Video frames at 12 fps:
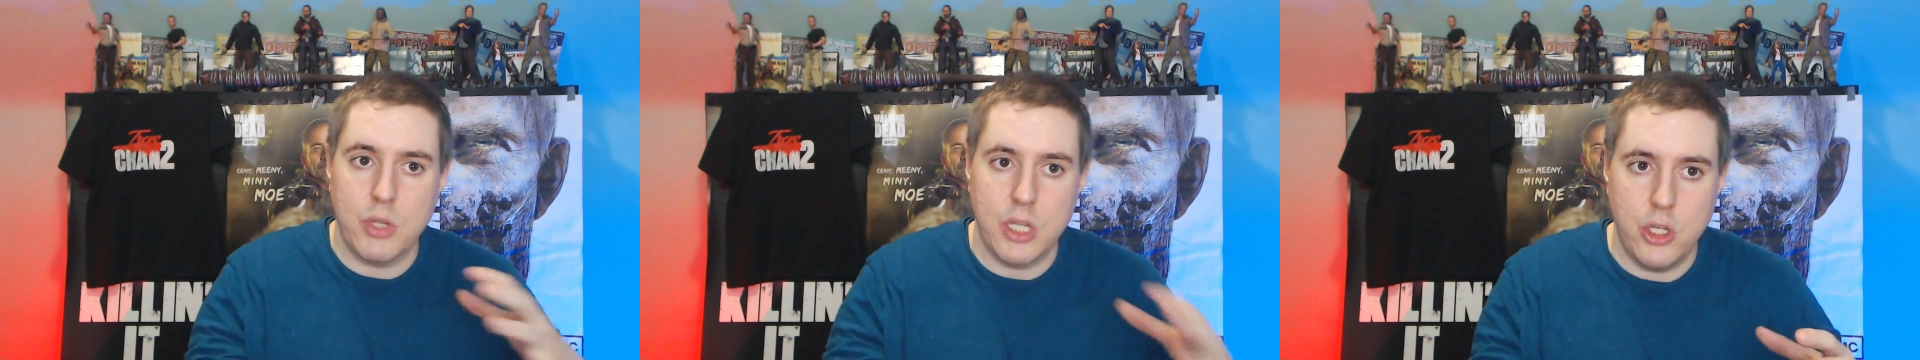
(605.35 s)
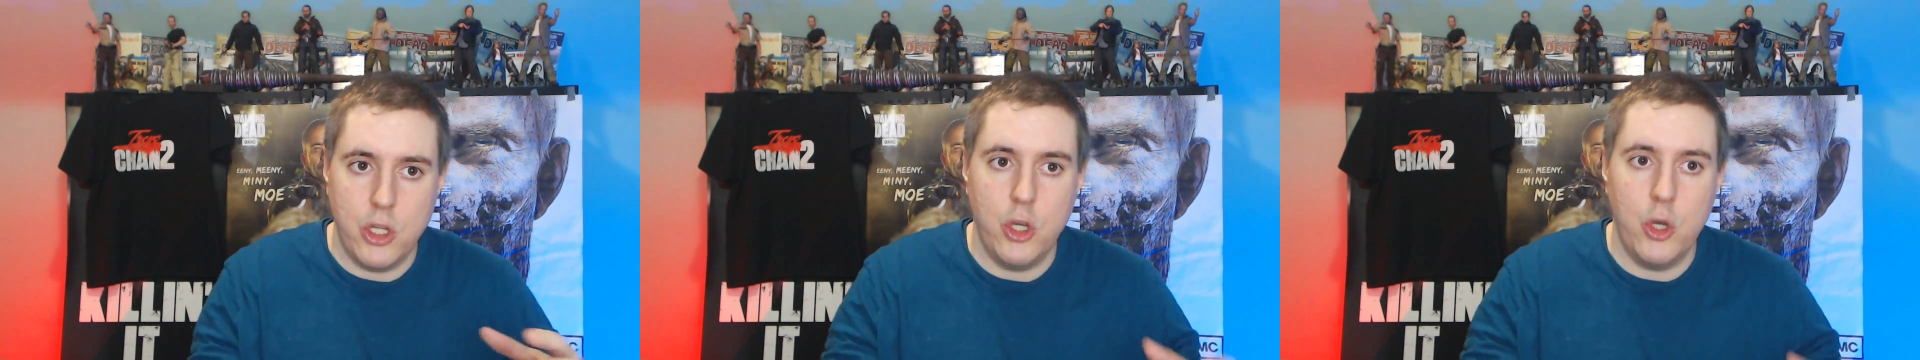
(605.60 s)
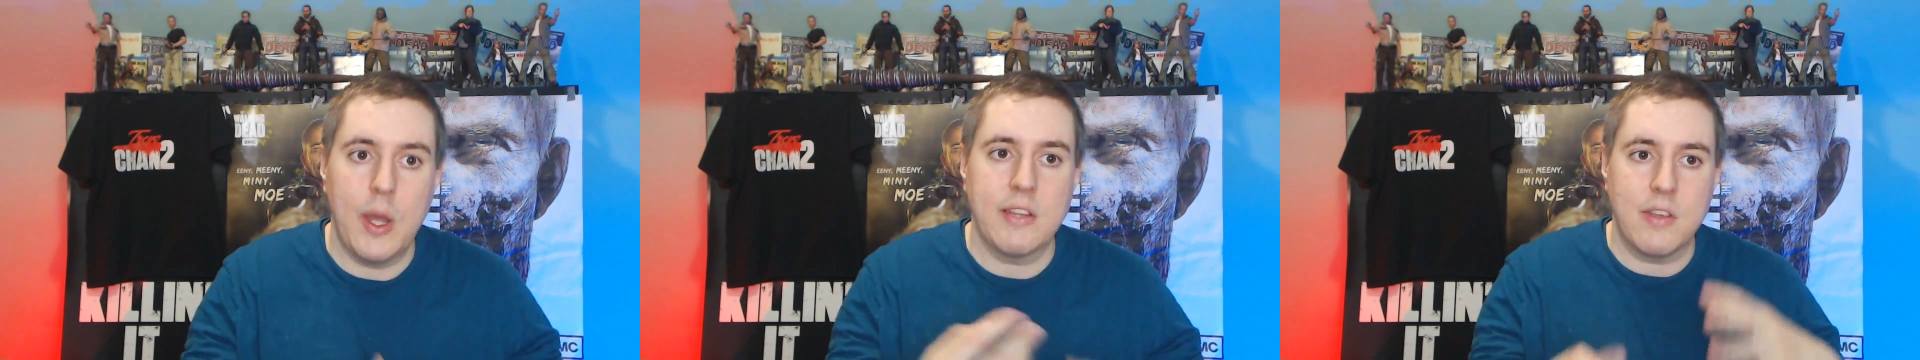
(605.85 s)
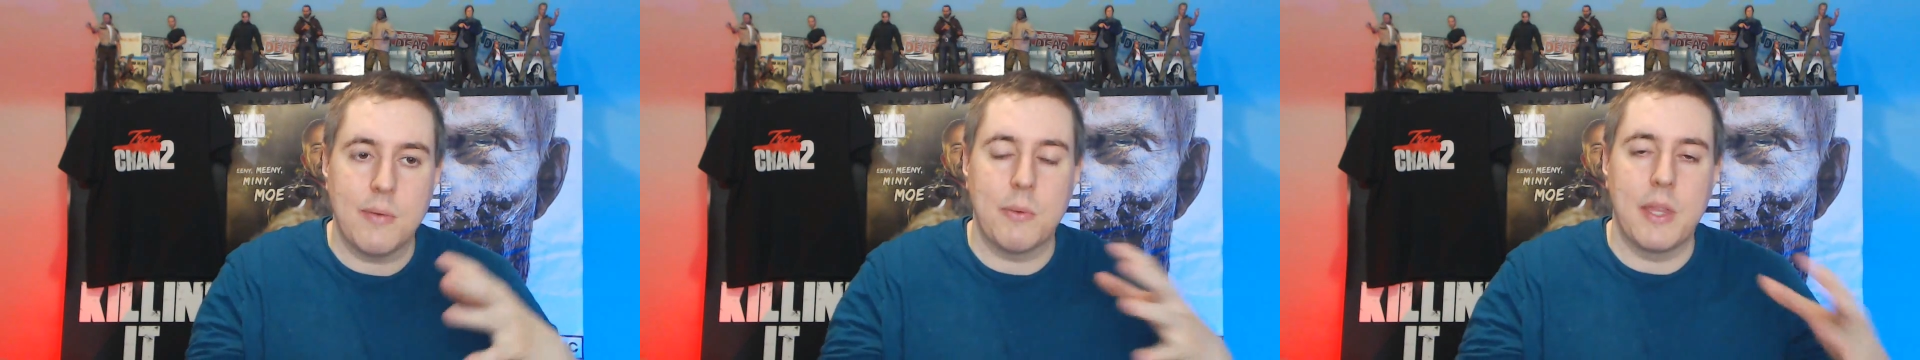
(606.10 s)
really new,
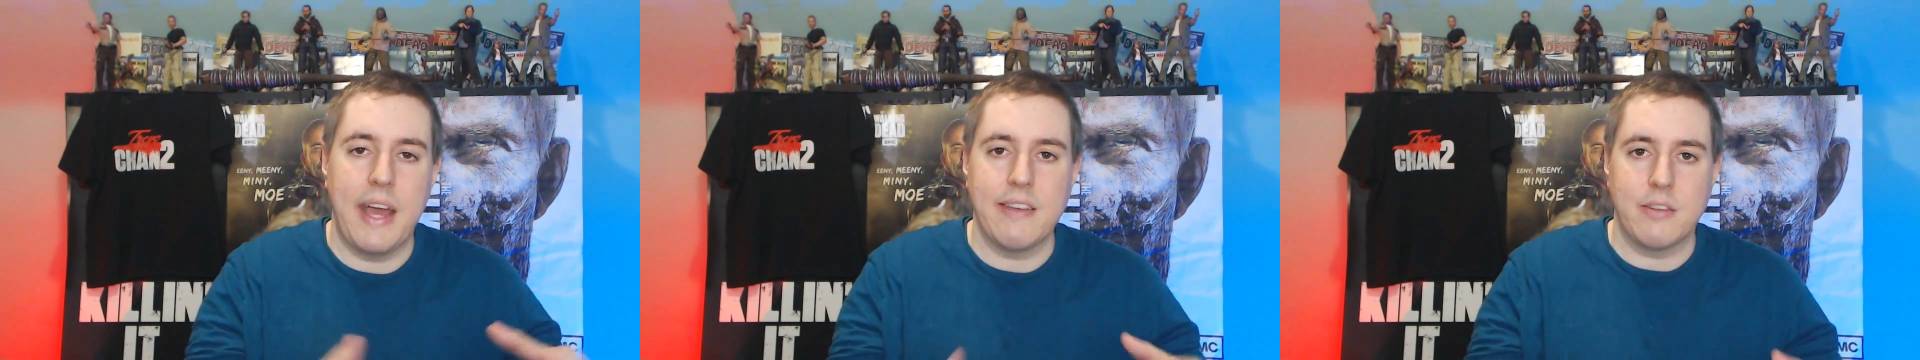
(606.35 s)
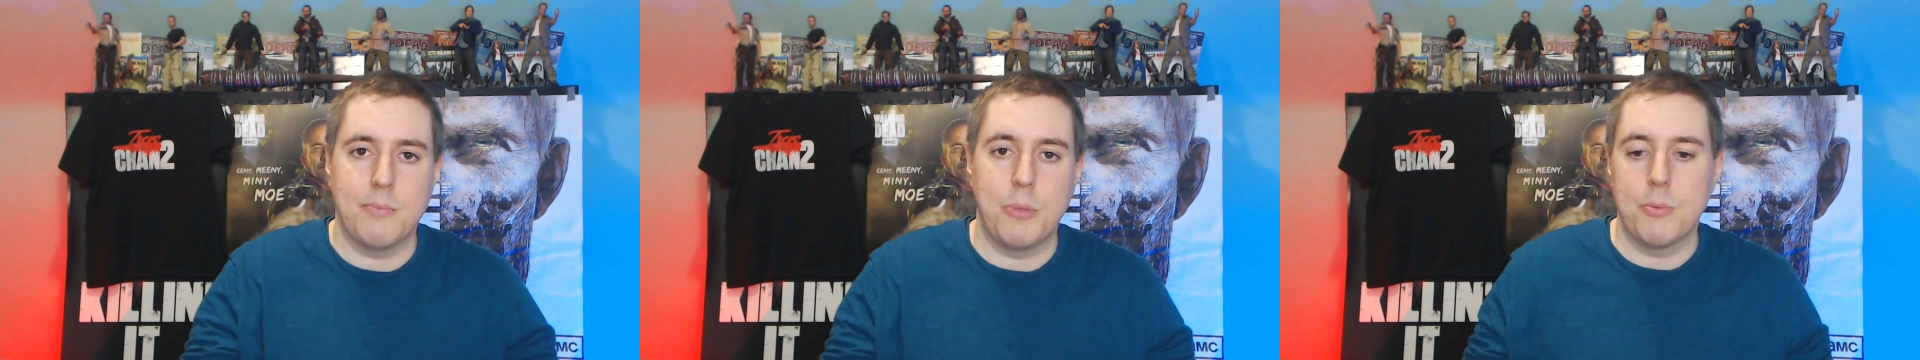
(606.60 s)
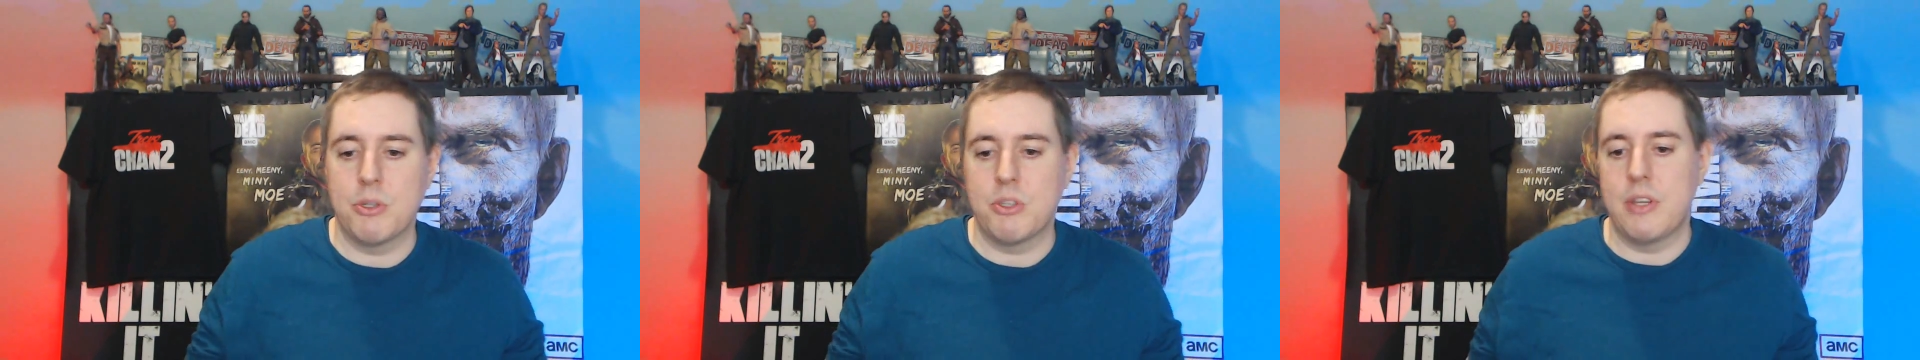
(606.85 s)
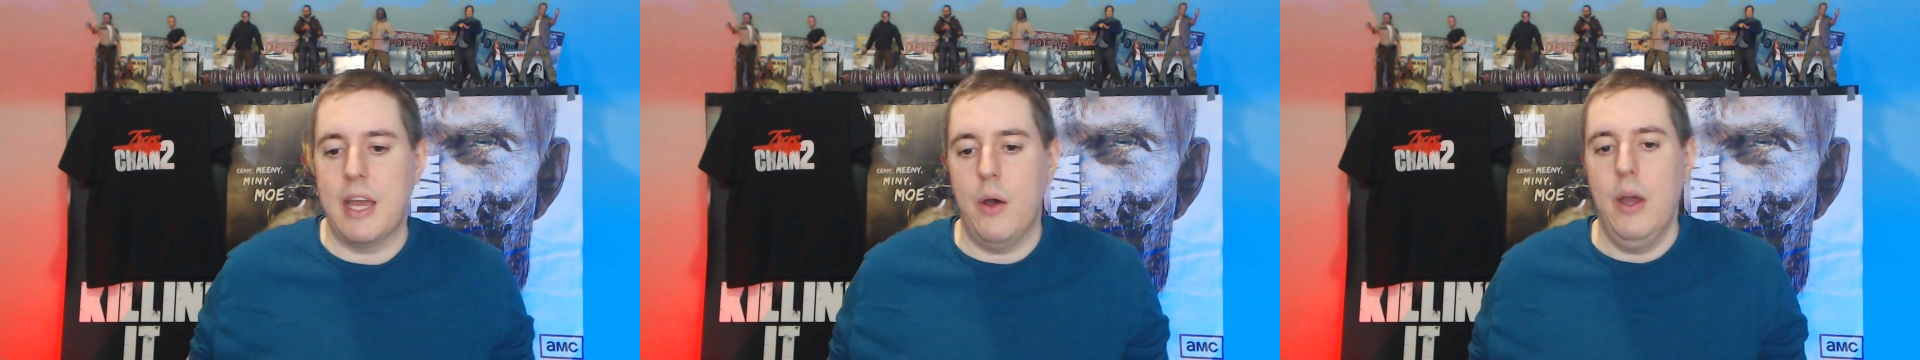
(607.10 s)
and something that has a
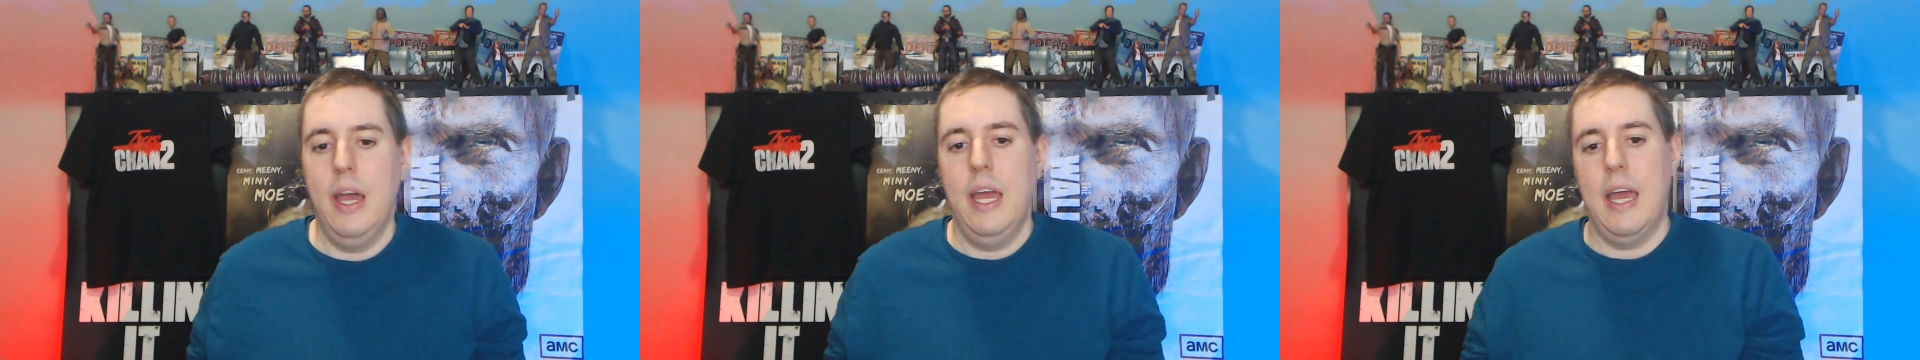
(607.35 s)
purpose now.